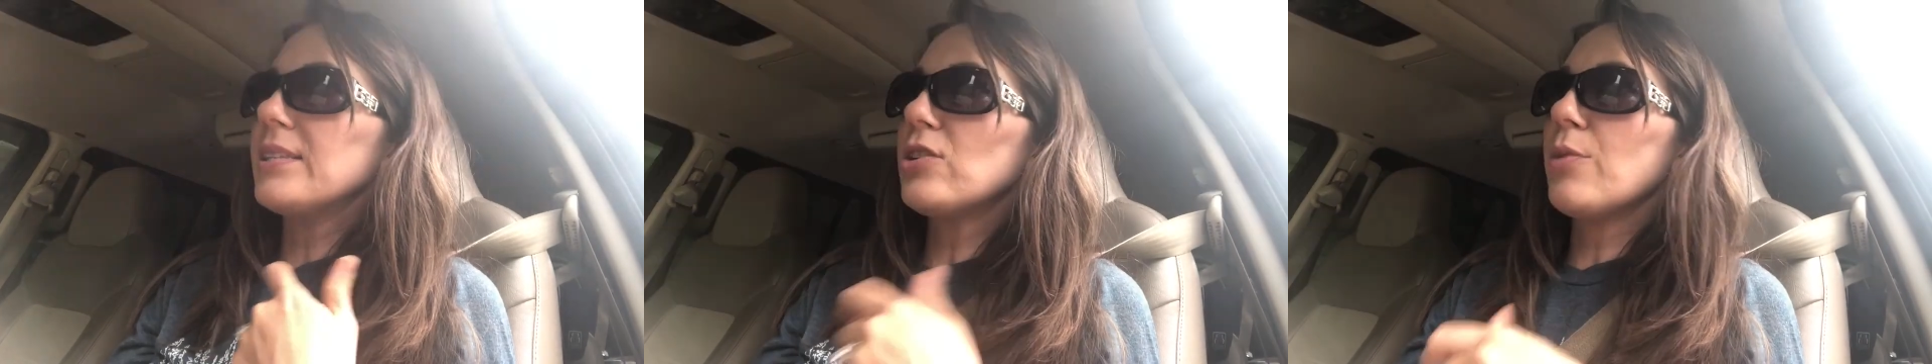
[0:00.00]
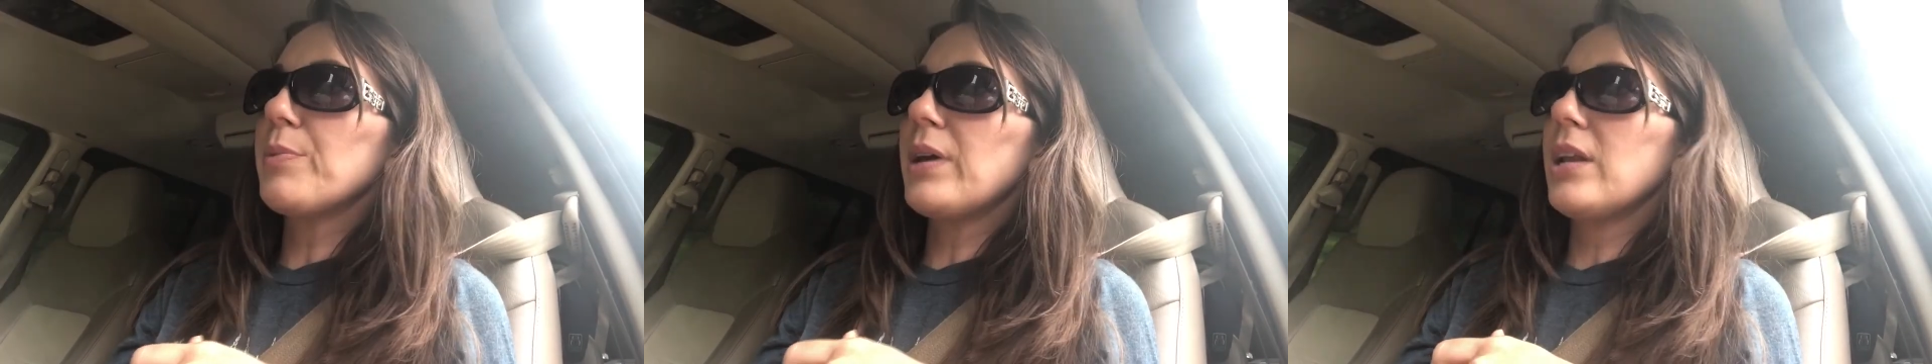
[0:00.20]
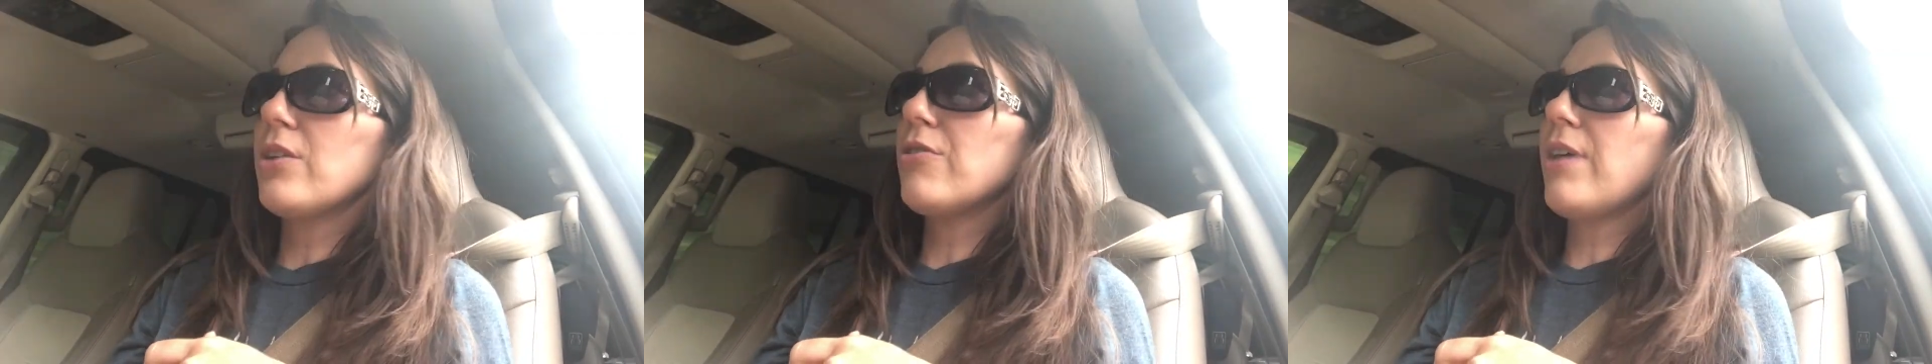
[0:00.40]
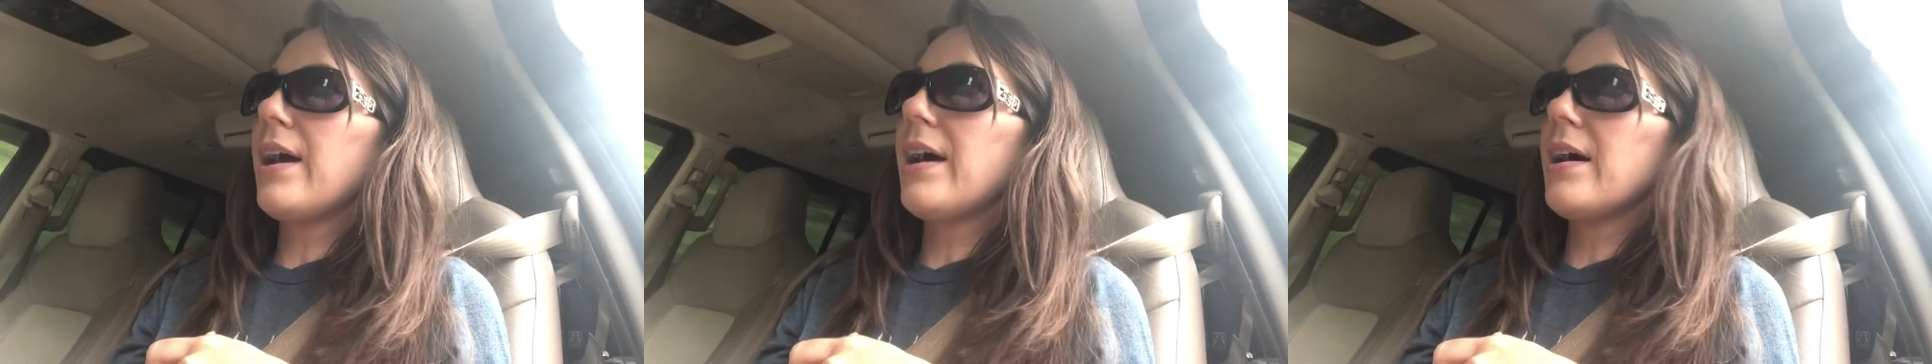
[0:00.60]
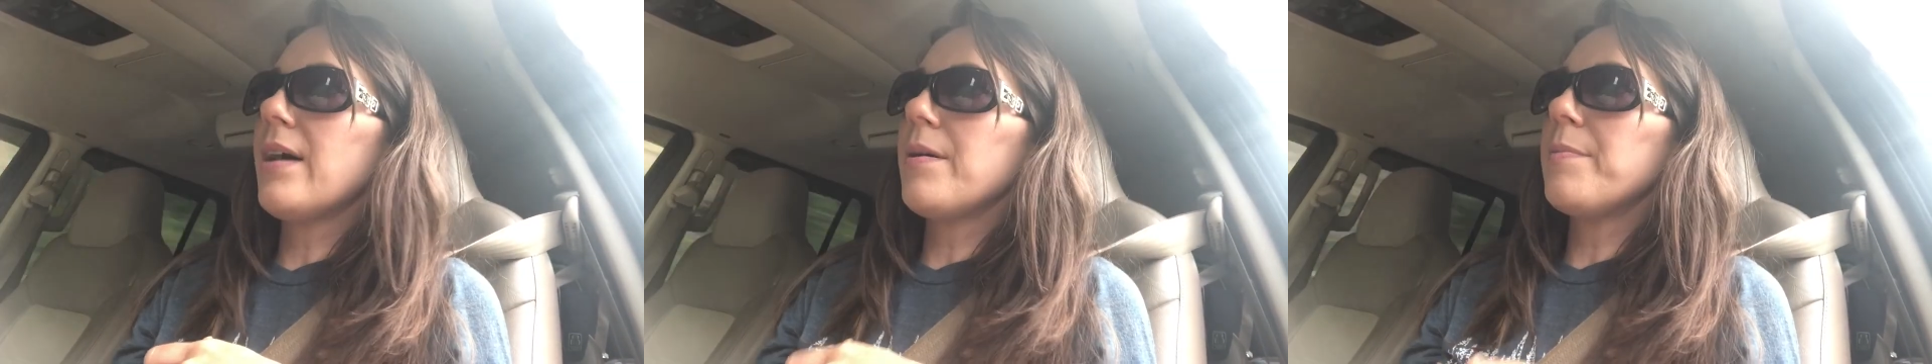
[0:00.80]
so I'm gonna
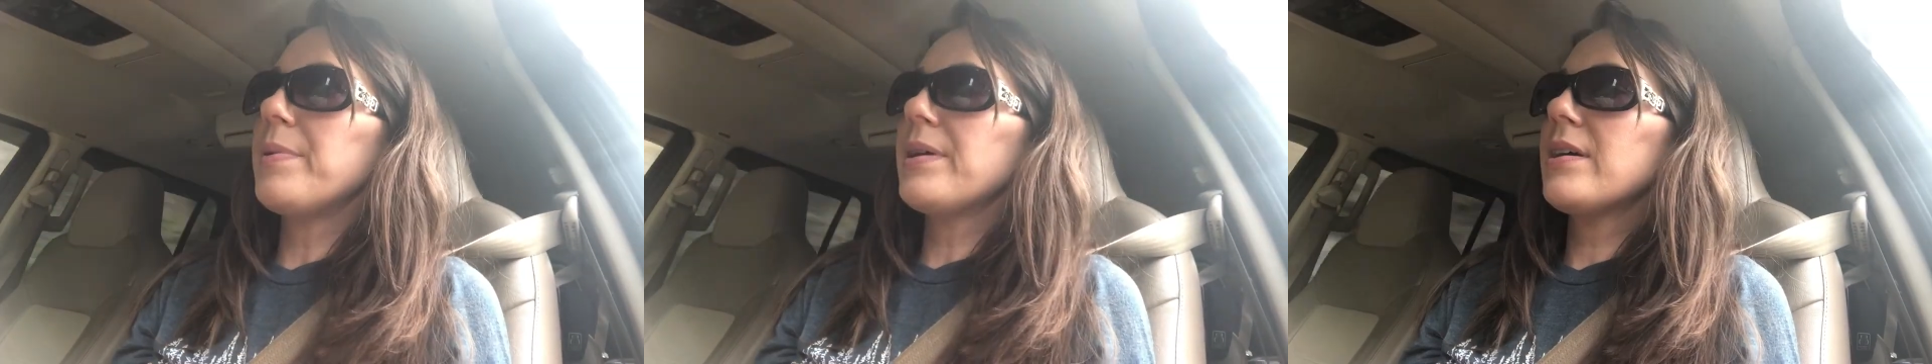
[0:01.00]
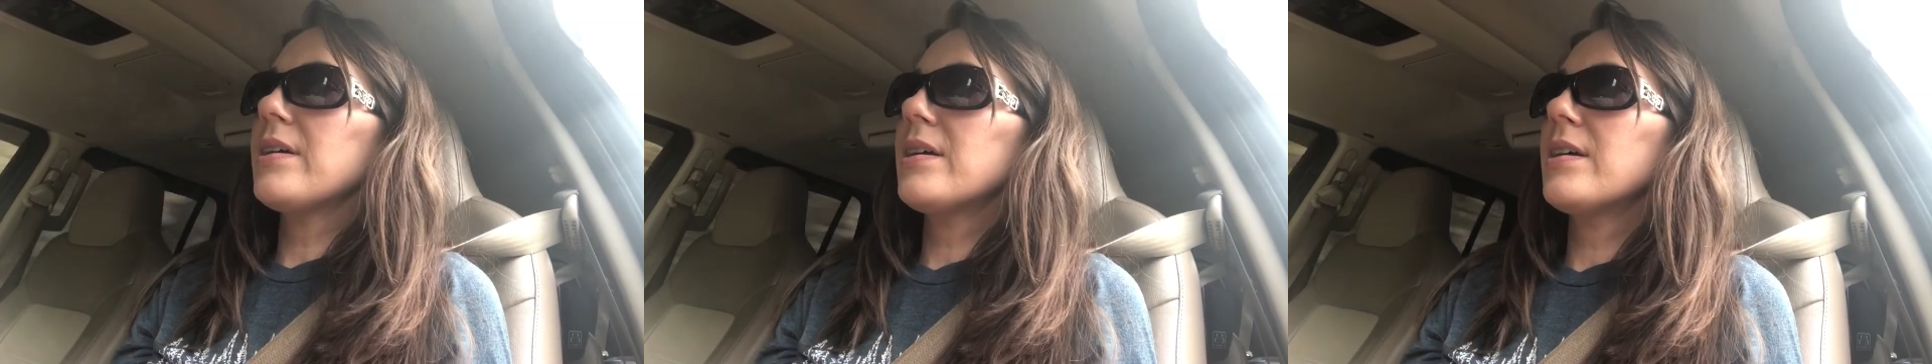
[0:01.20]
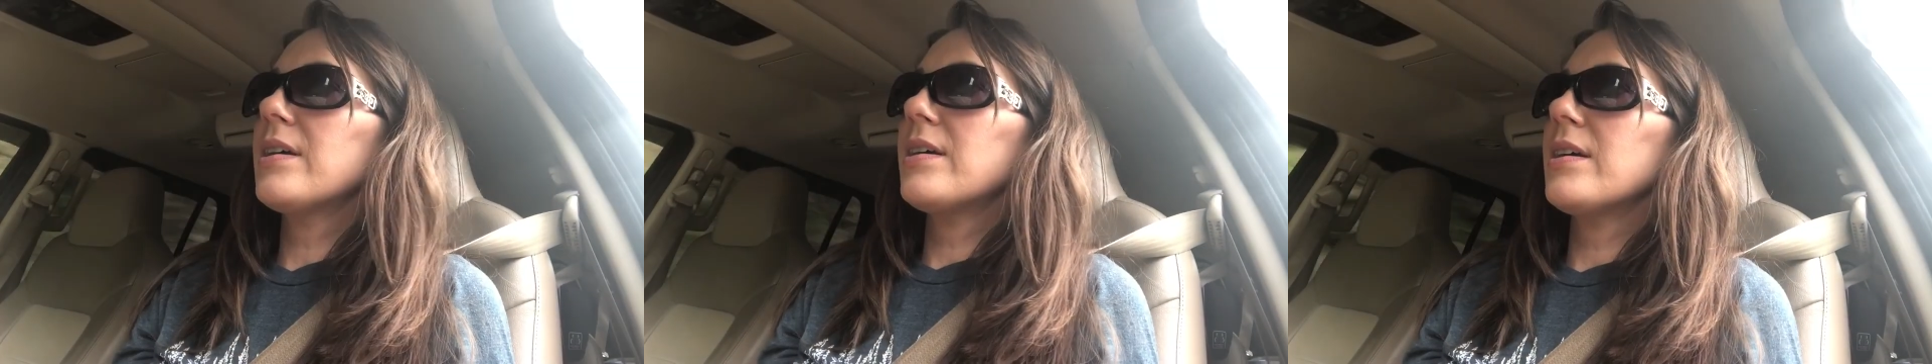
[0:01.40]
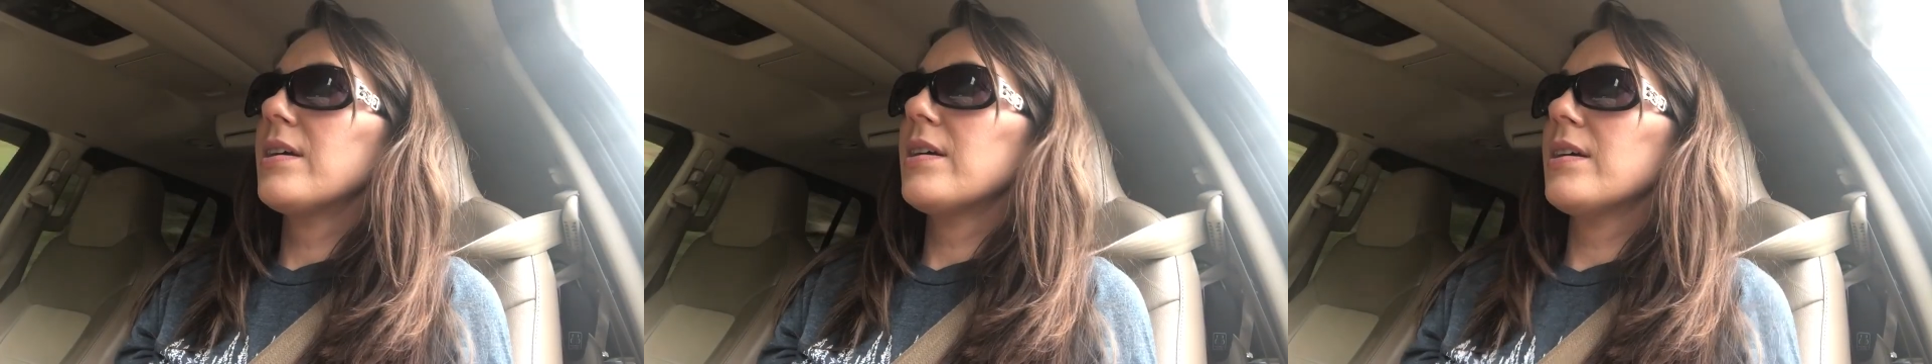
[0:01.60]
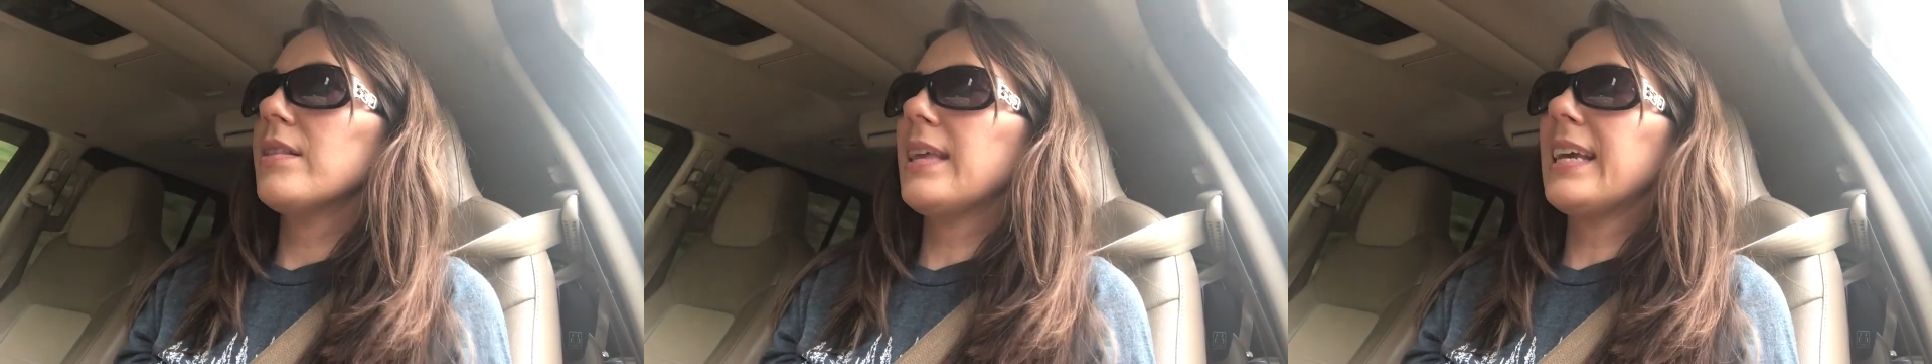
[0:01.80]
grab
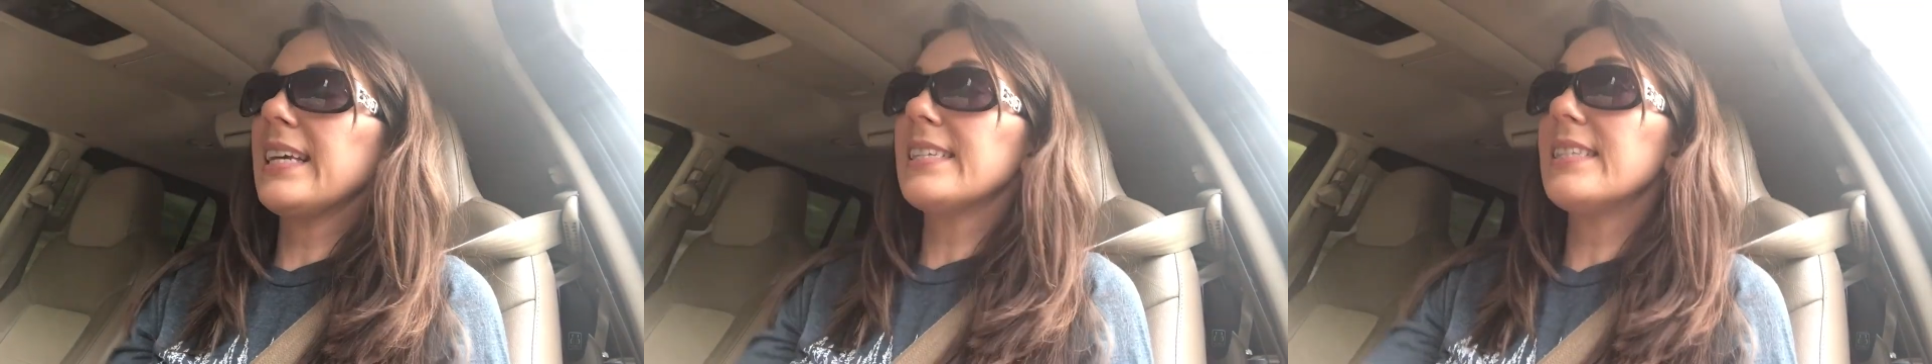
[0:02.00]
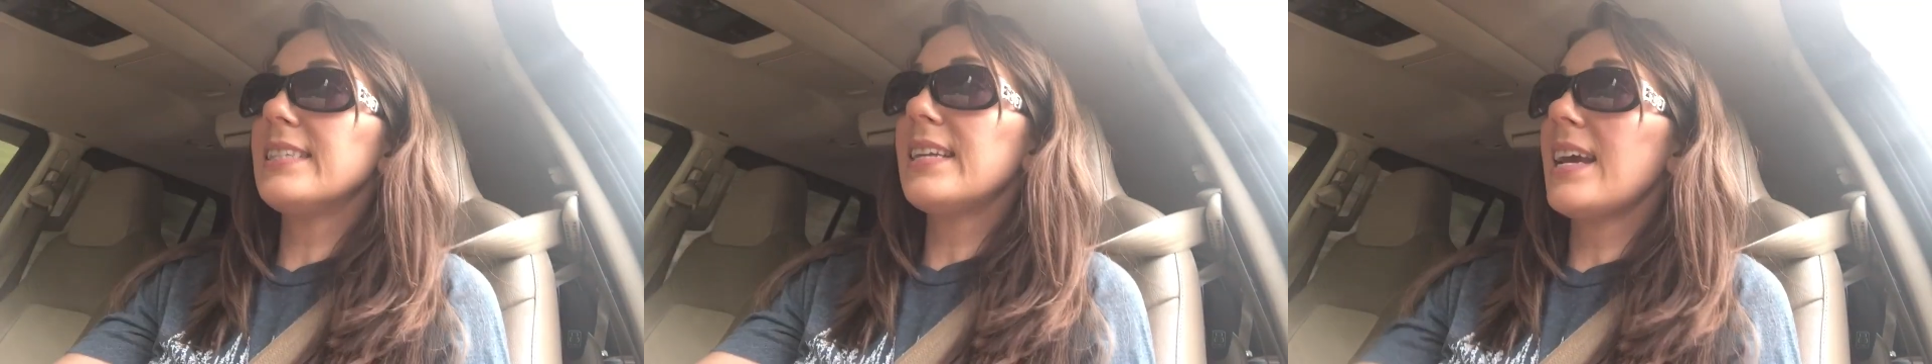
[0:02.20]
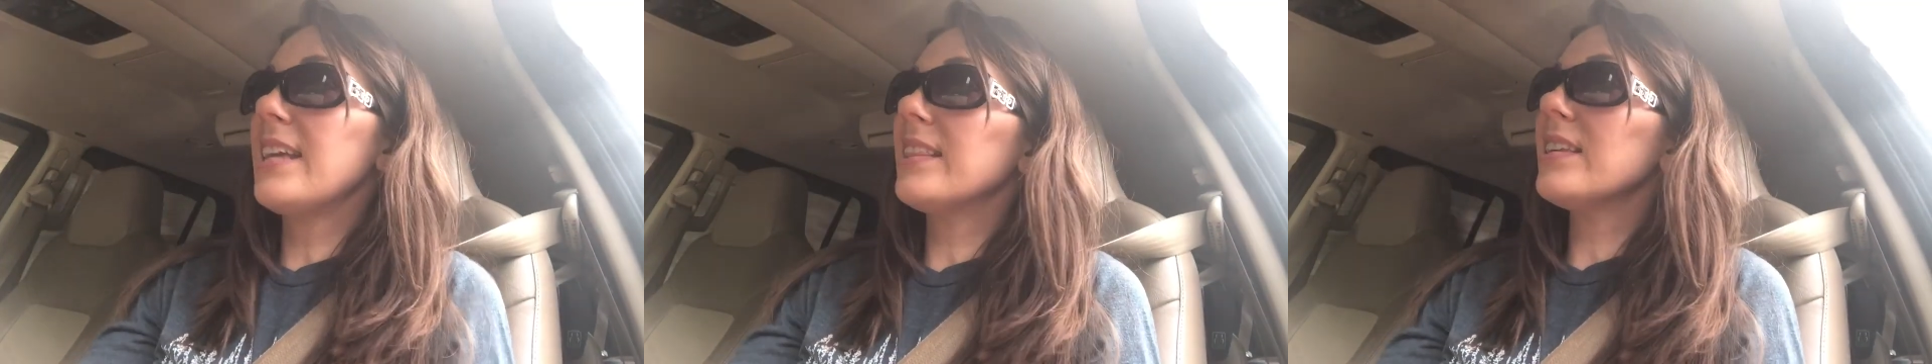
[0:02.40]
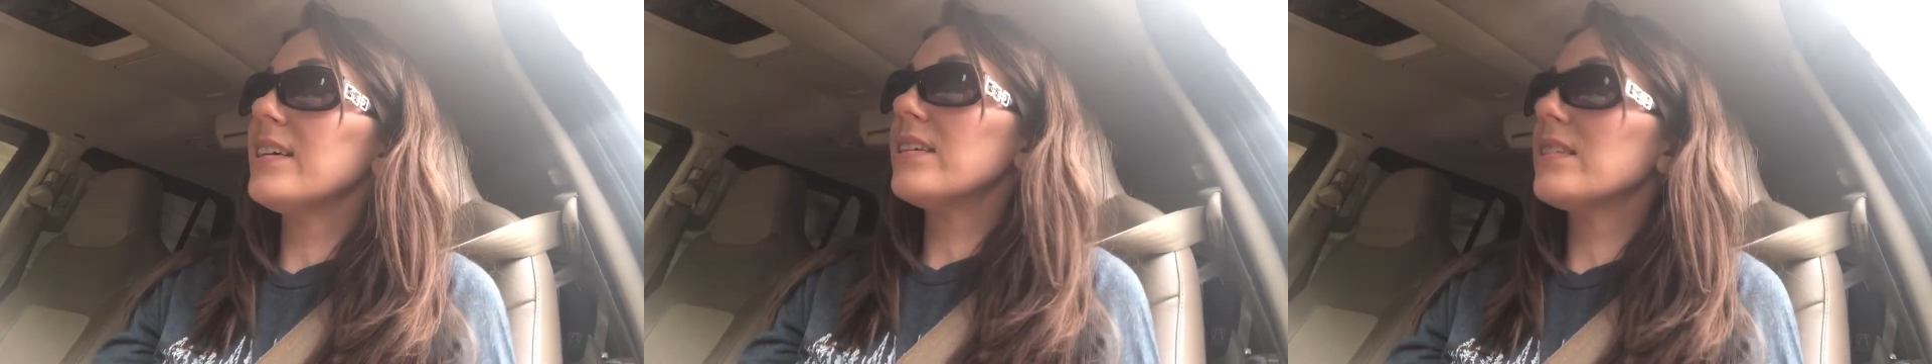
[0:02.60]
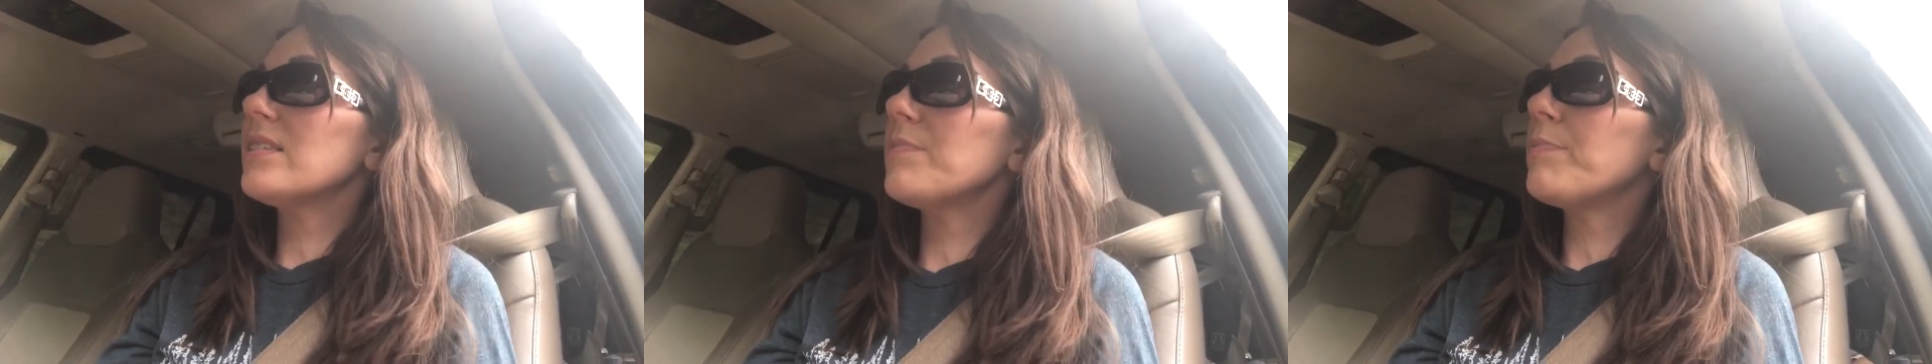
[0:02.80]
like a stainless